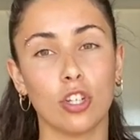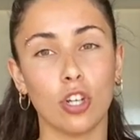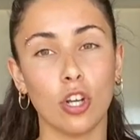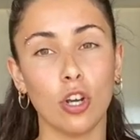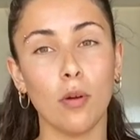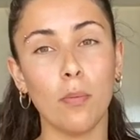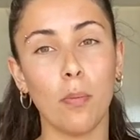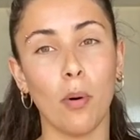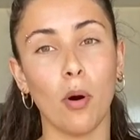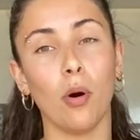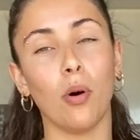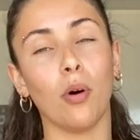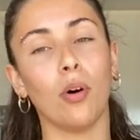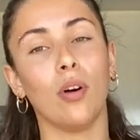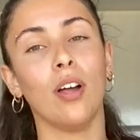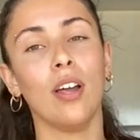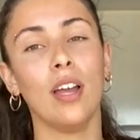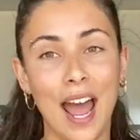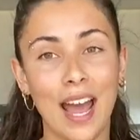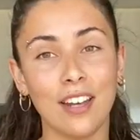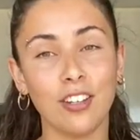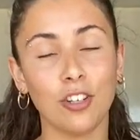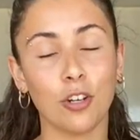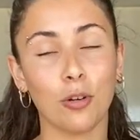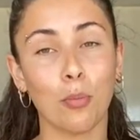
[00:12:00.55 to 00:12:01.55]
two pull,
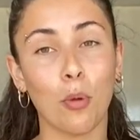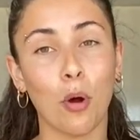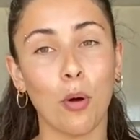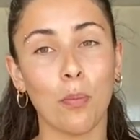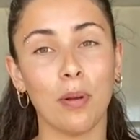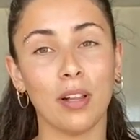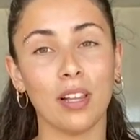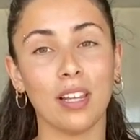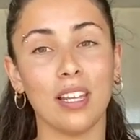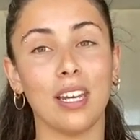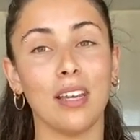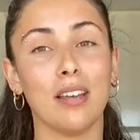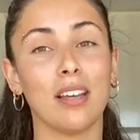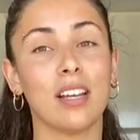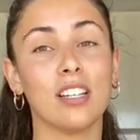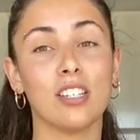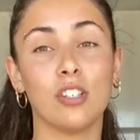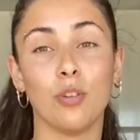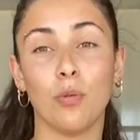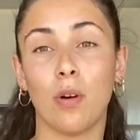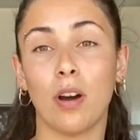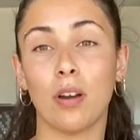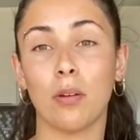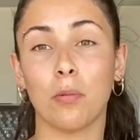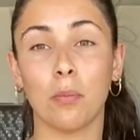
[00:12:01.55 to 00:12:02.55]
and your mobility because
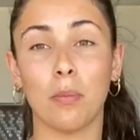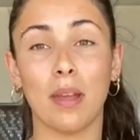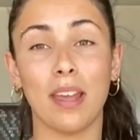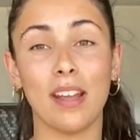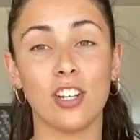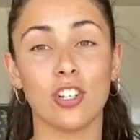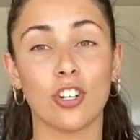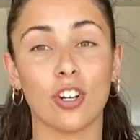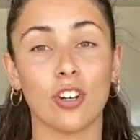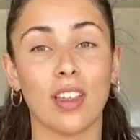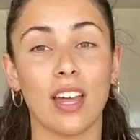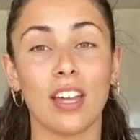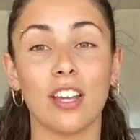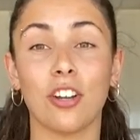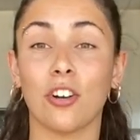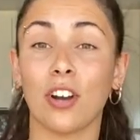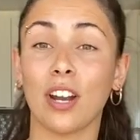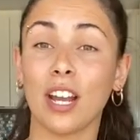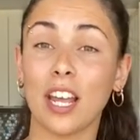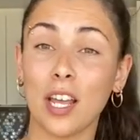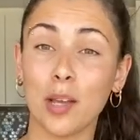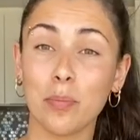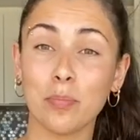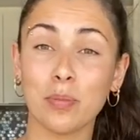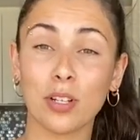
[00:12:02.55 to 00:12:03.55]
you want to make sure that your
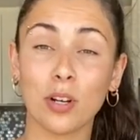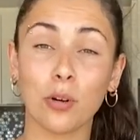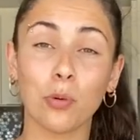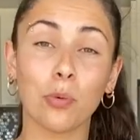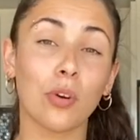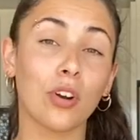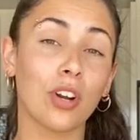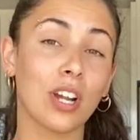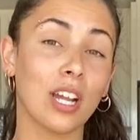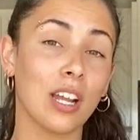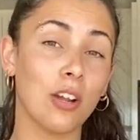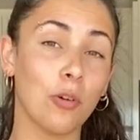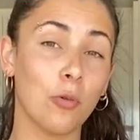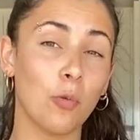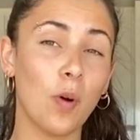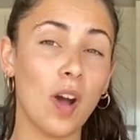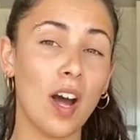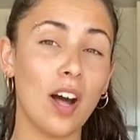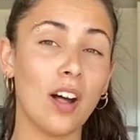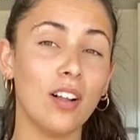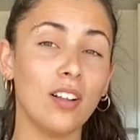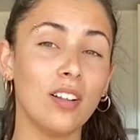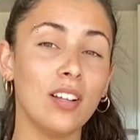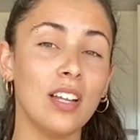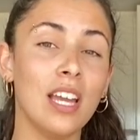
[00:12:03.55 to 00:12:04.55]
hips are working
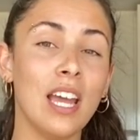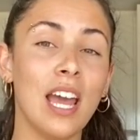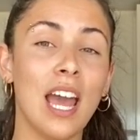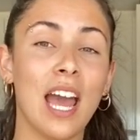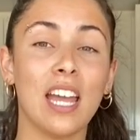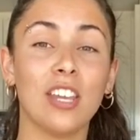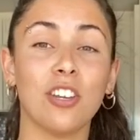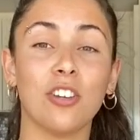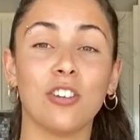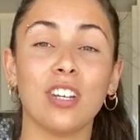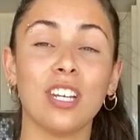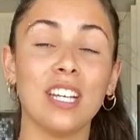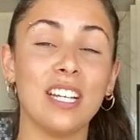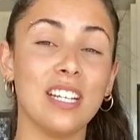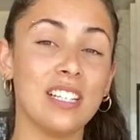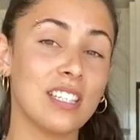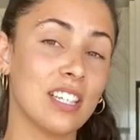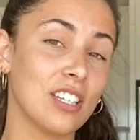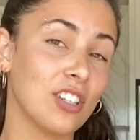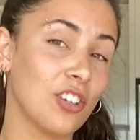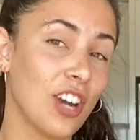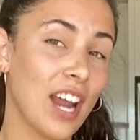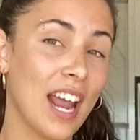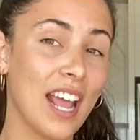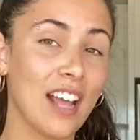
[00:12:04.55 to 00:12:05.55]
well and your knees and
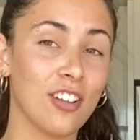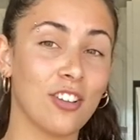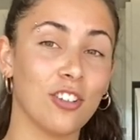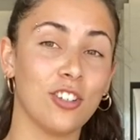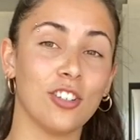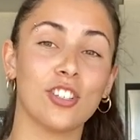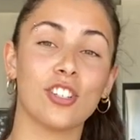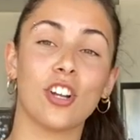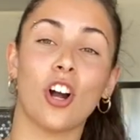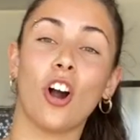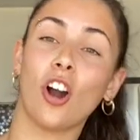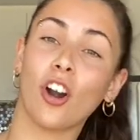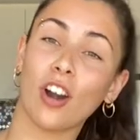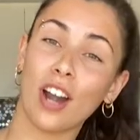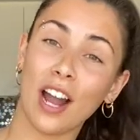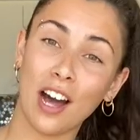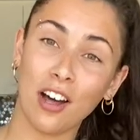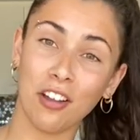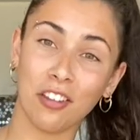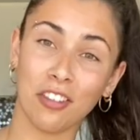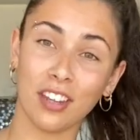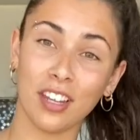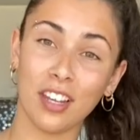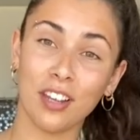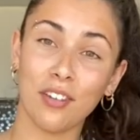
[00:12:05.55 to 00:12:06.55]
your ankles are
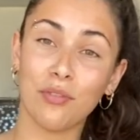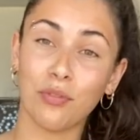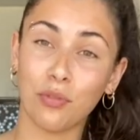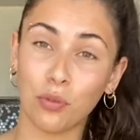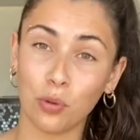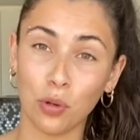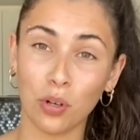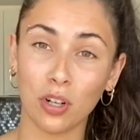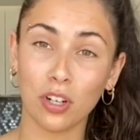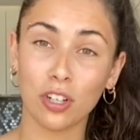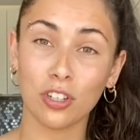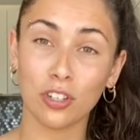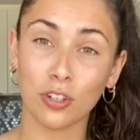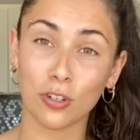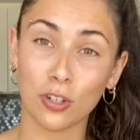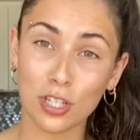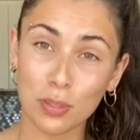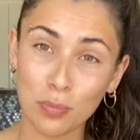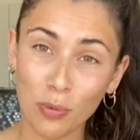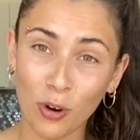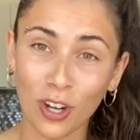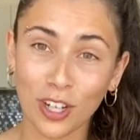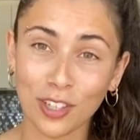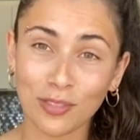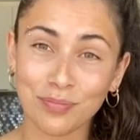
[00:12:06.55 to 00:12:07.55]
healthy for your sport.
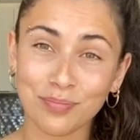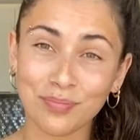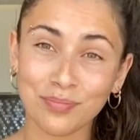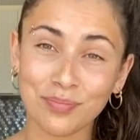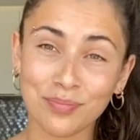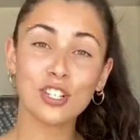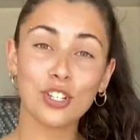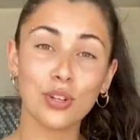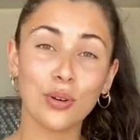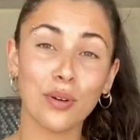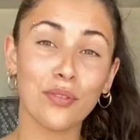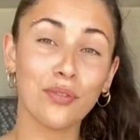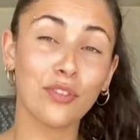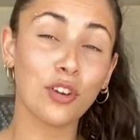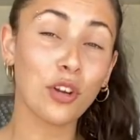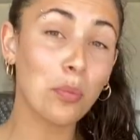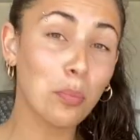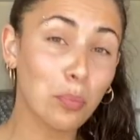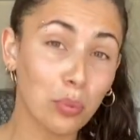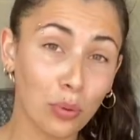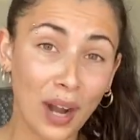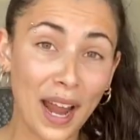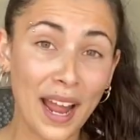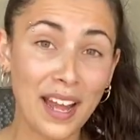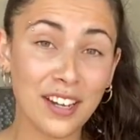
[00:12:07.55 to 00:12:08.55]
So if you're
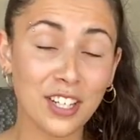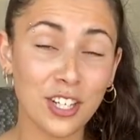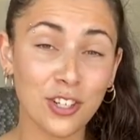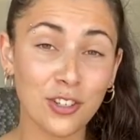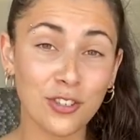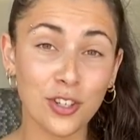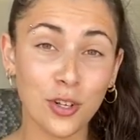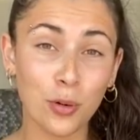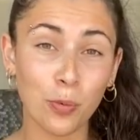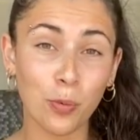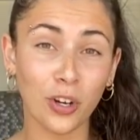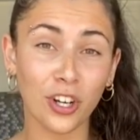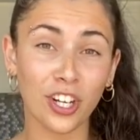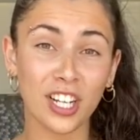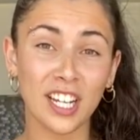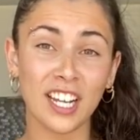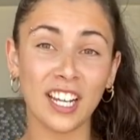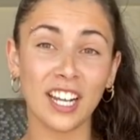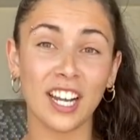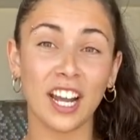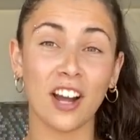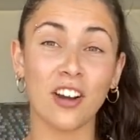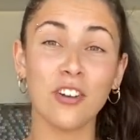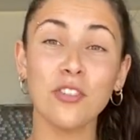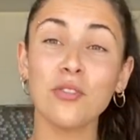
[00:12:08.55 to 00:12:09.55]
brand new to
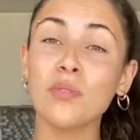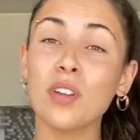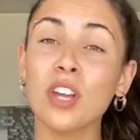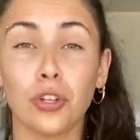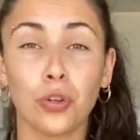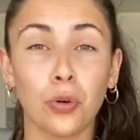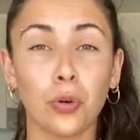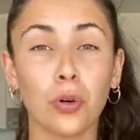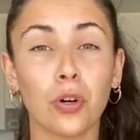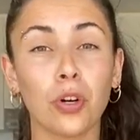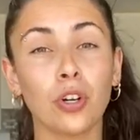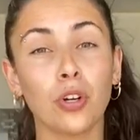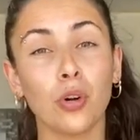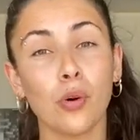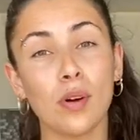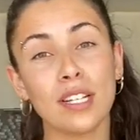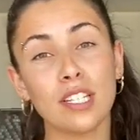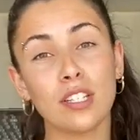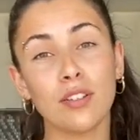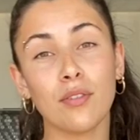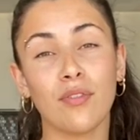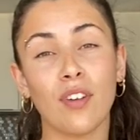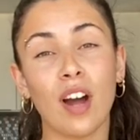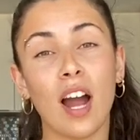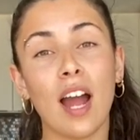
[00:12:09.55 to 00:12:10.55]
working out, you're going
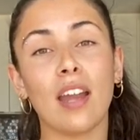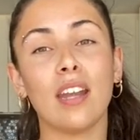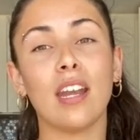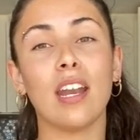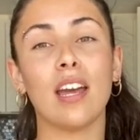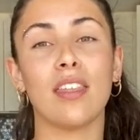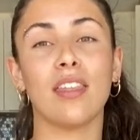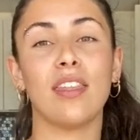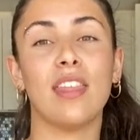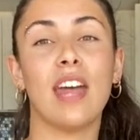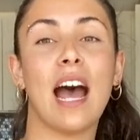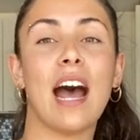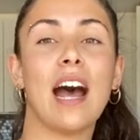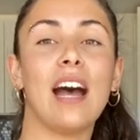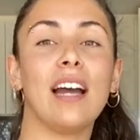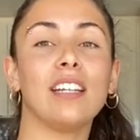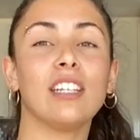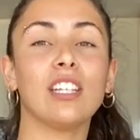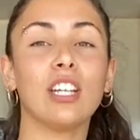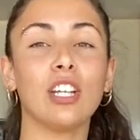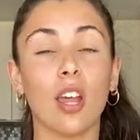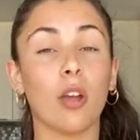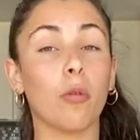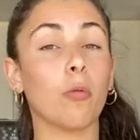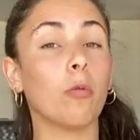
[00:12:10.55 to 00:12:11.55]
to find that
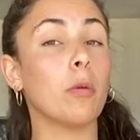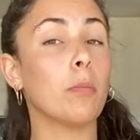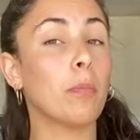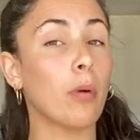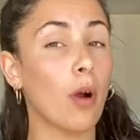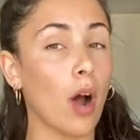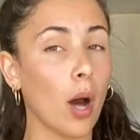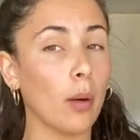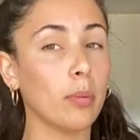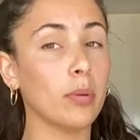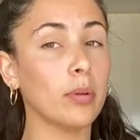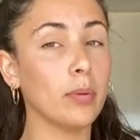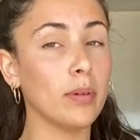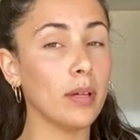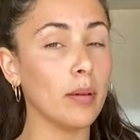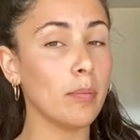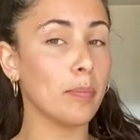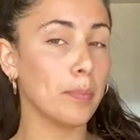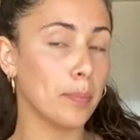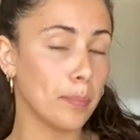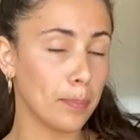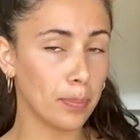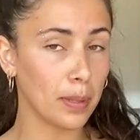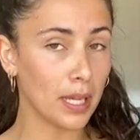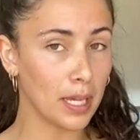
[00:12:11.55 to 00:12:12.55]
it would probably
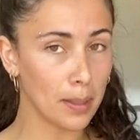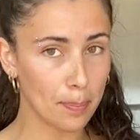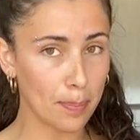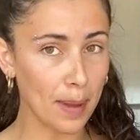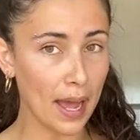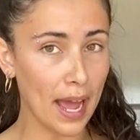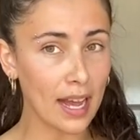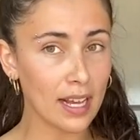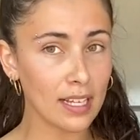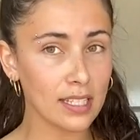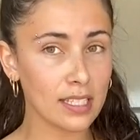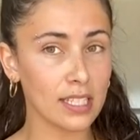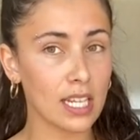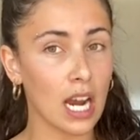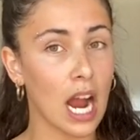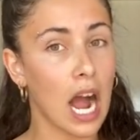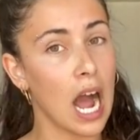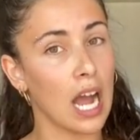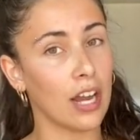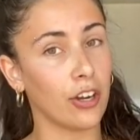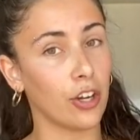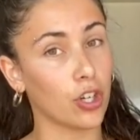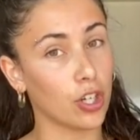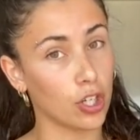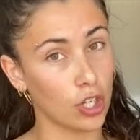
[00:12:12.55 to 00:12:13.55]
be best to
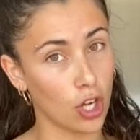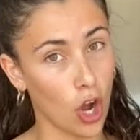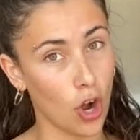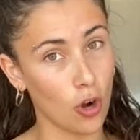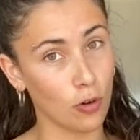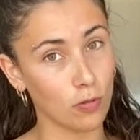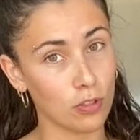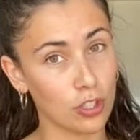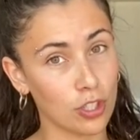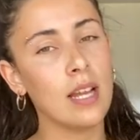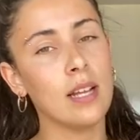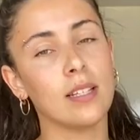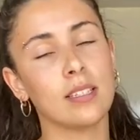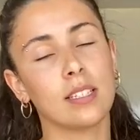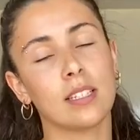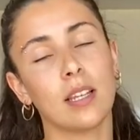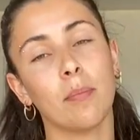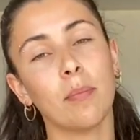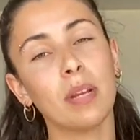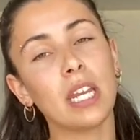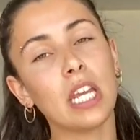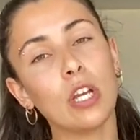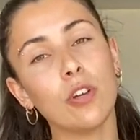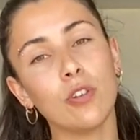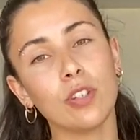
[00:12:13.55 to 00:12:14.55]
hire a coach,
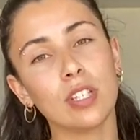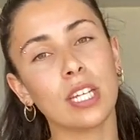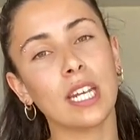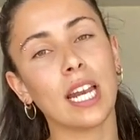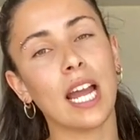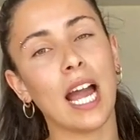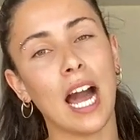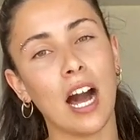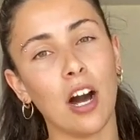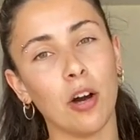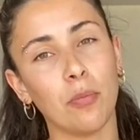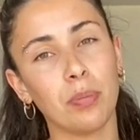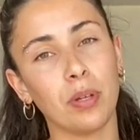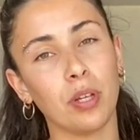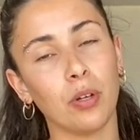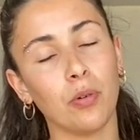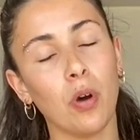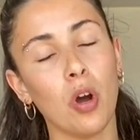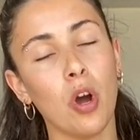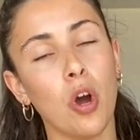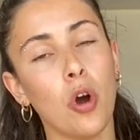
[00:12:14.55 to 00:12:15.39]
somebody who's gonna help you